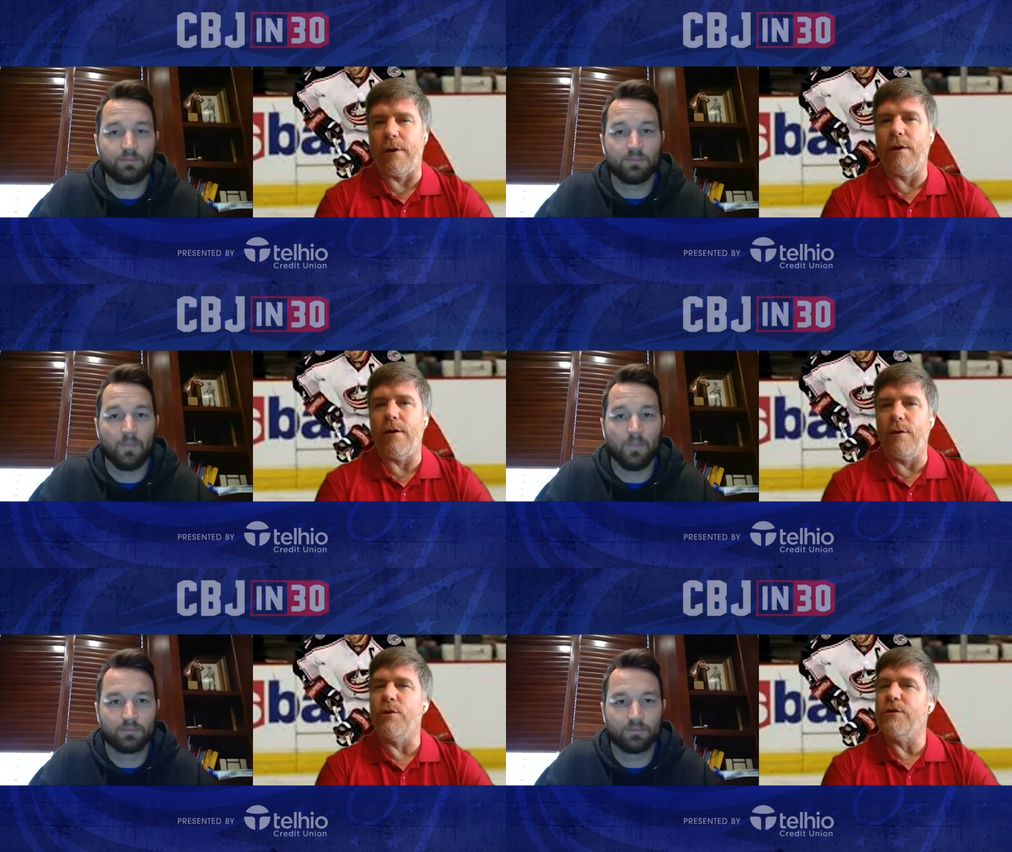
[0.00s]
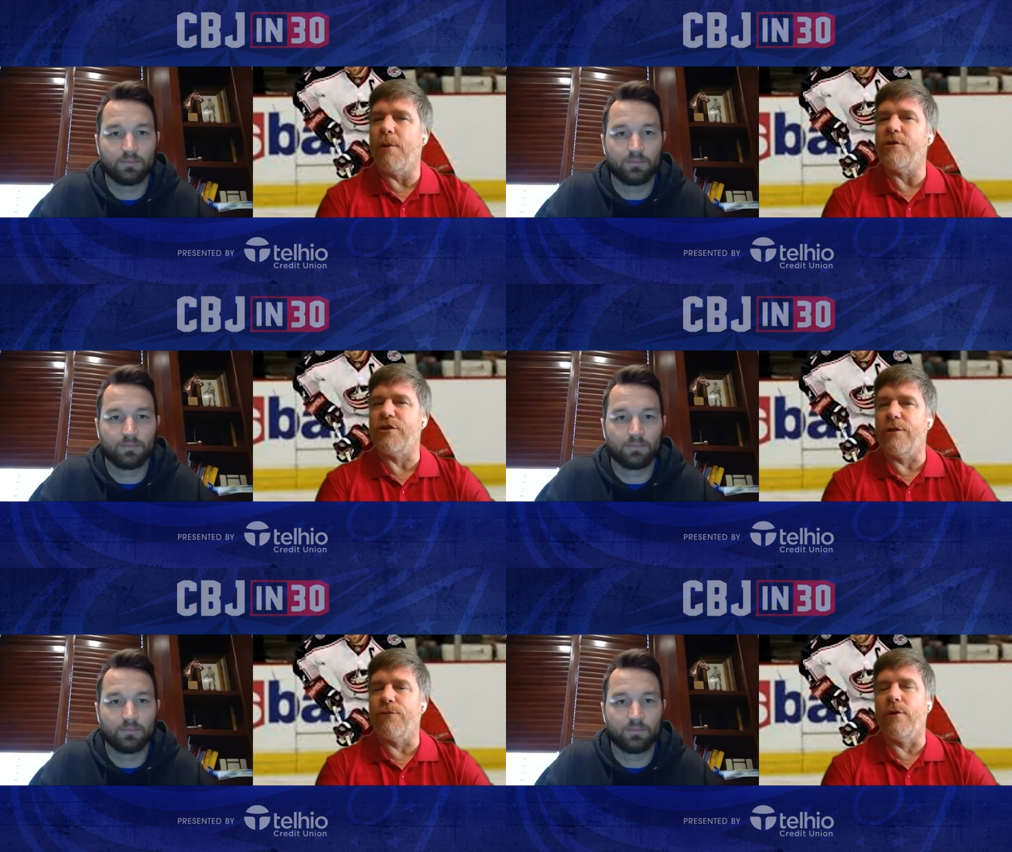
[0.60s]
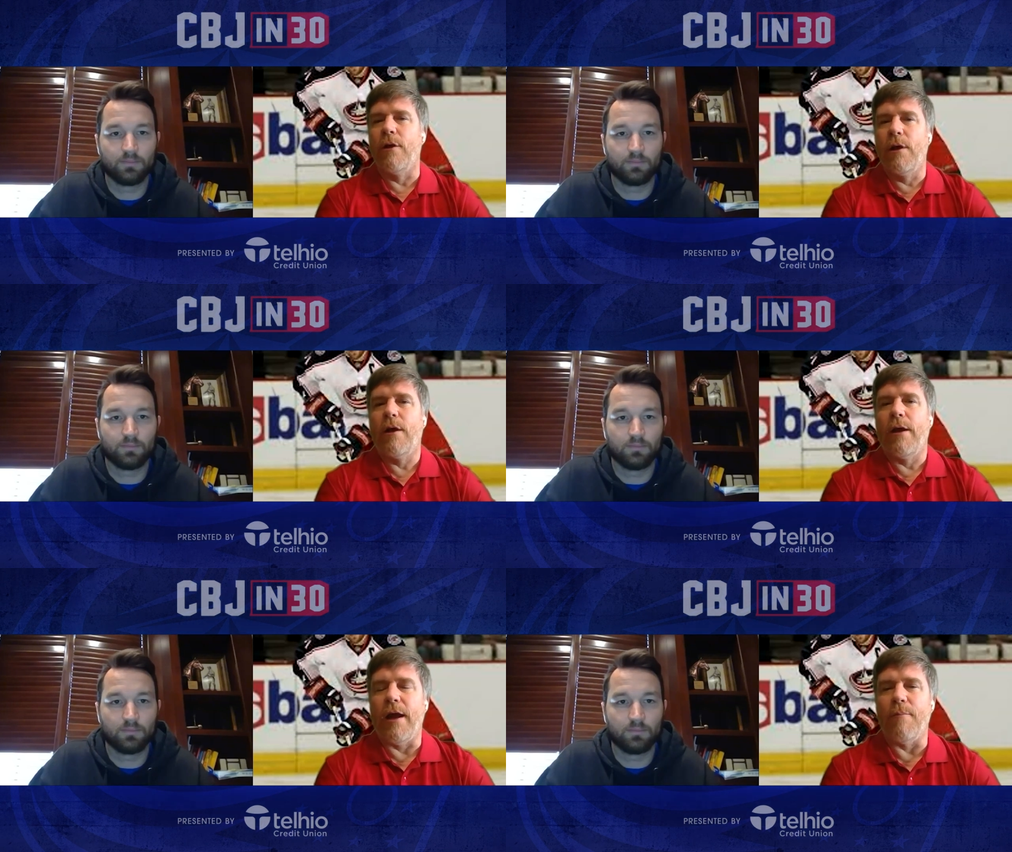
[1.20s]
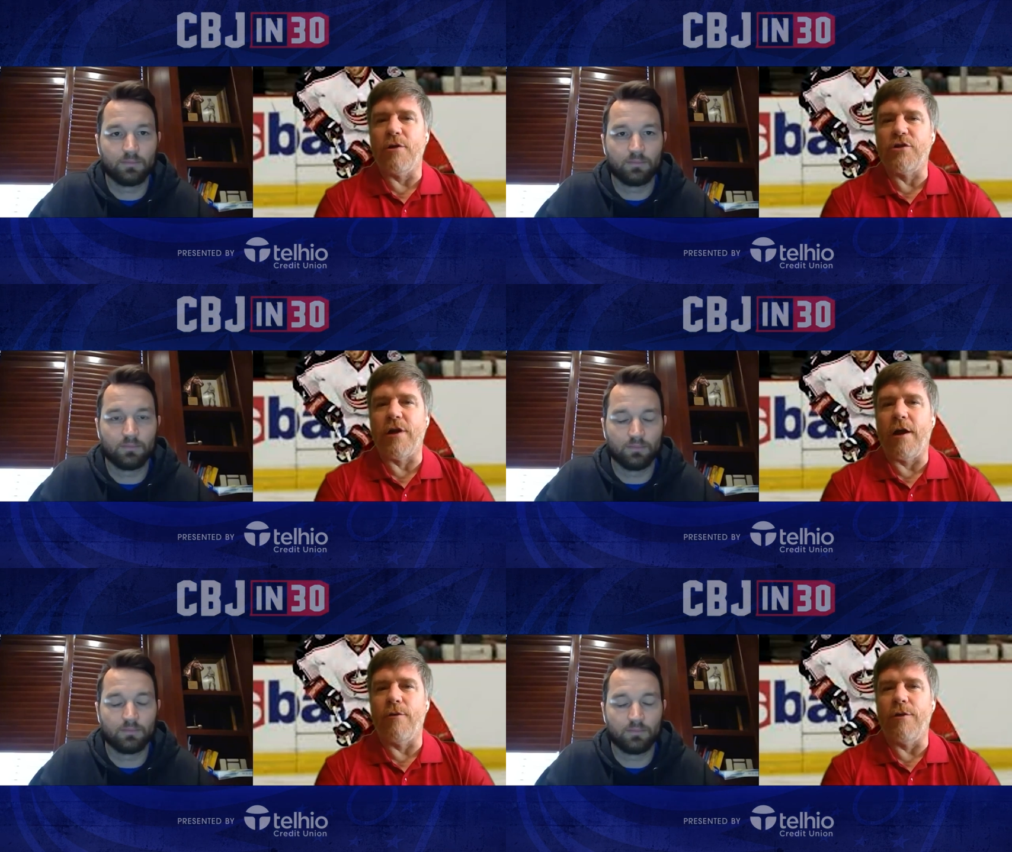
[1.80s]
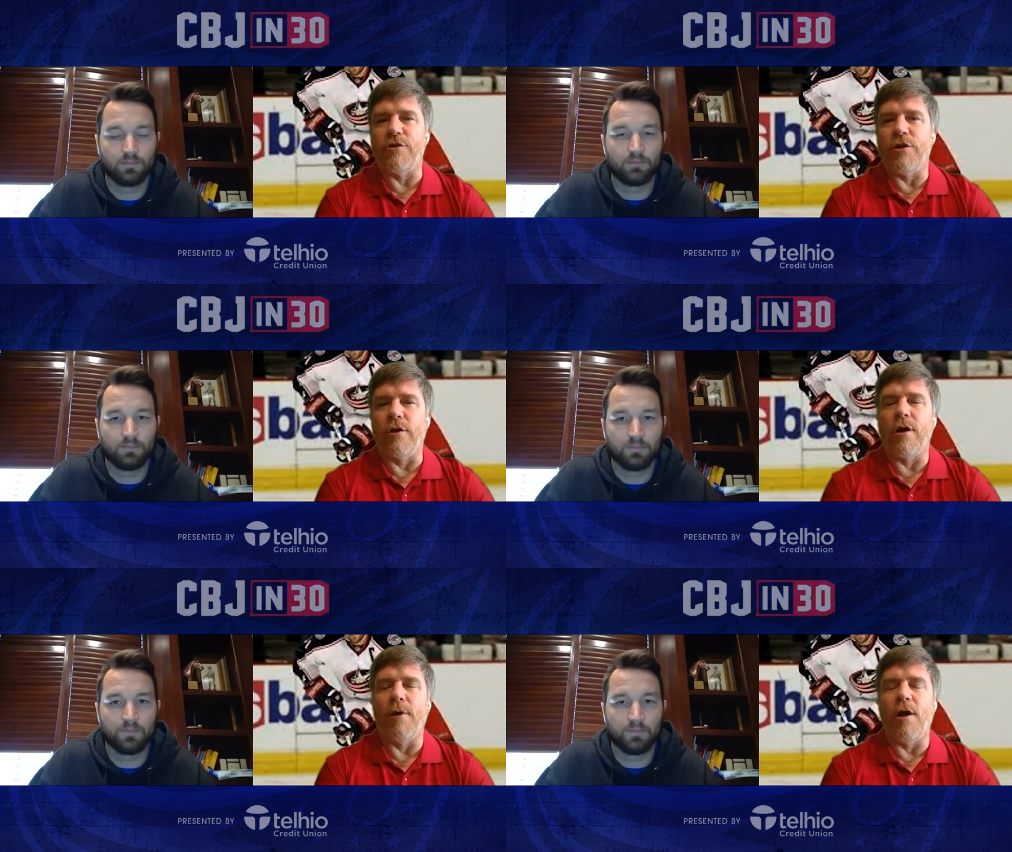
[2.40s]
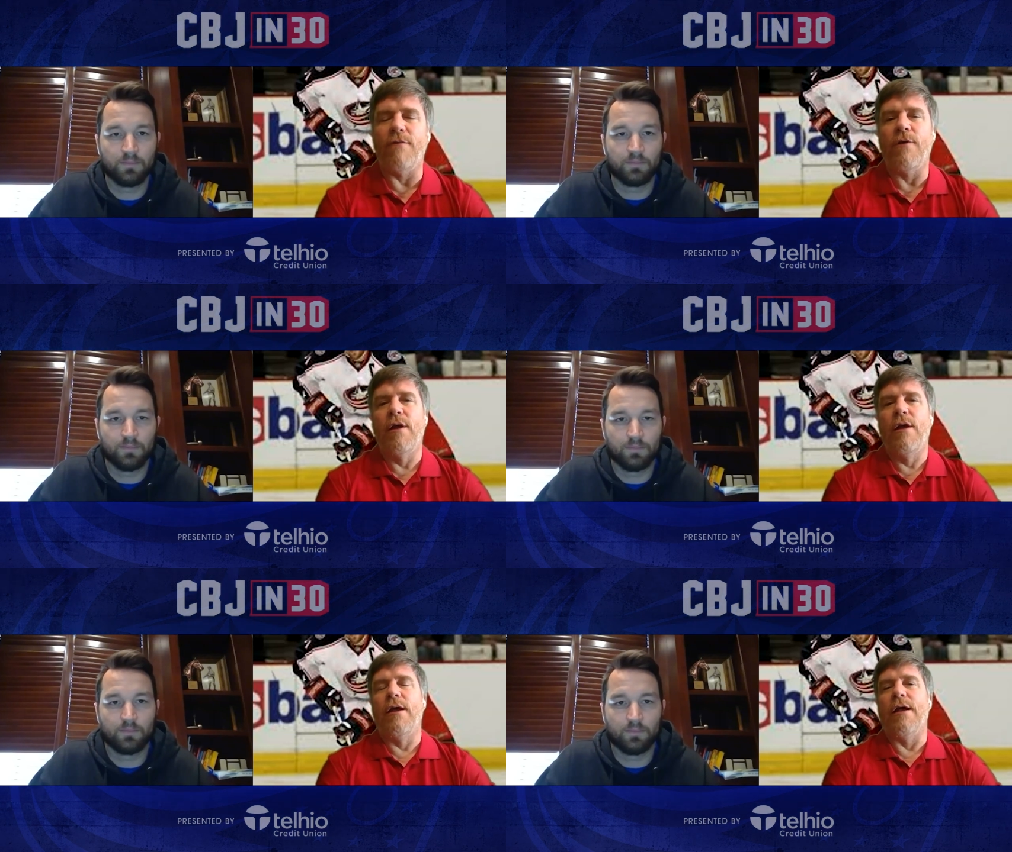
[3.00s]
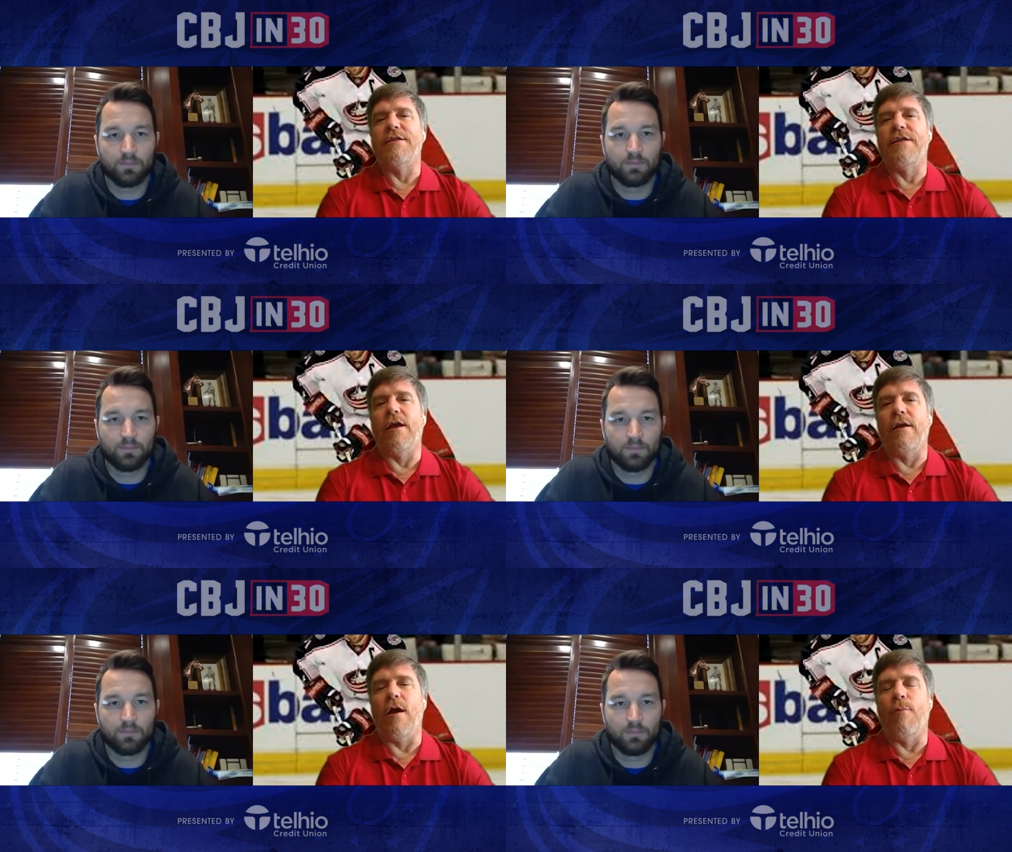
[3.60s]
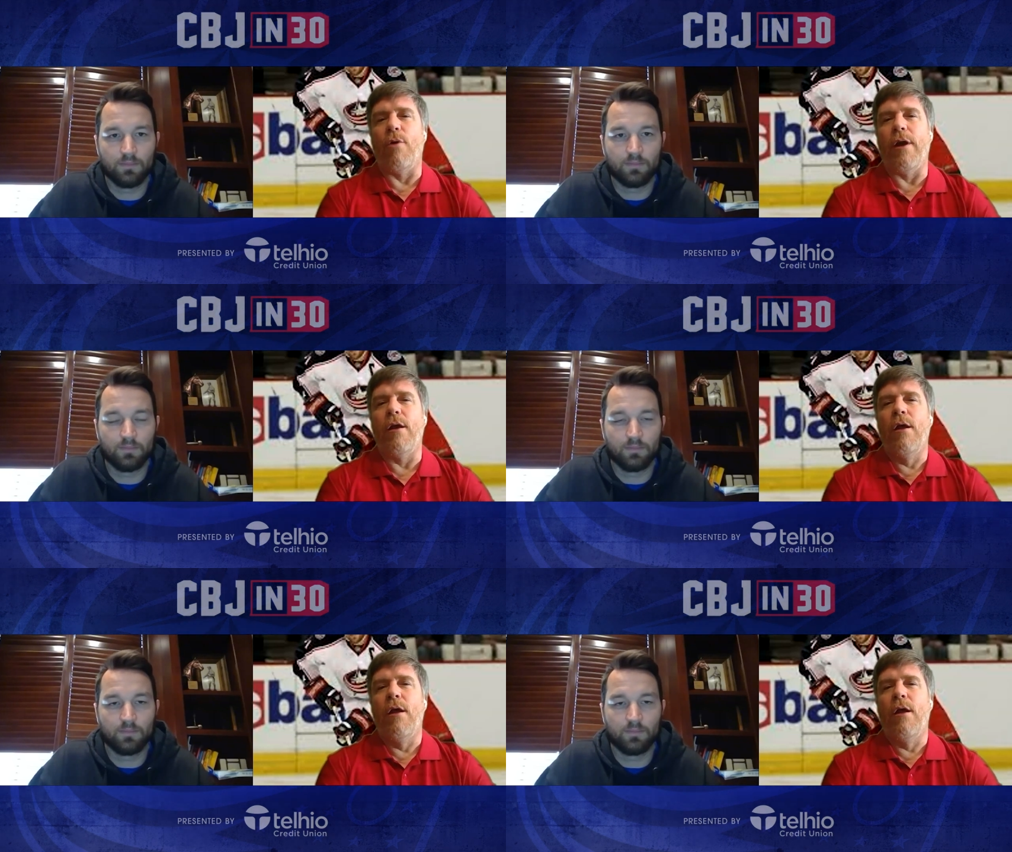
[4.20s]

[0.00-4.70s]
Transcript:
Speaker 1: but it was much different and much mm. tighter this year coming off a Stanley Cup win.